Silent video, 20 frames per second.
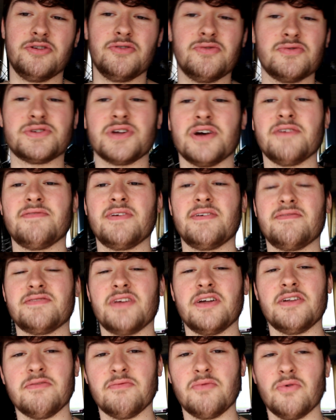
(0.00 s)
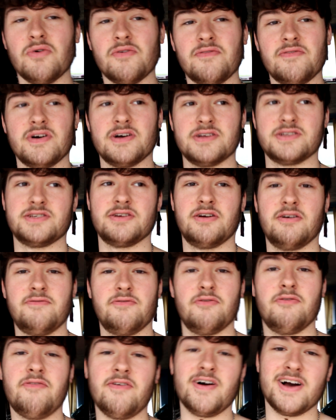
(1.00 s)
And also, I've never done a water fast, so I
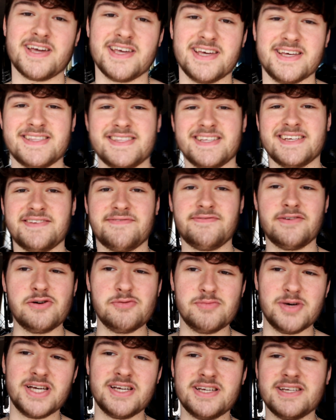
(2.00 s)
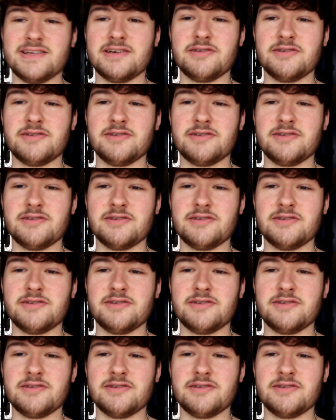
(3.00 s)
thought, fuck it, let's film it.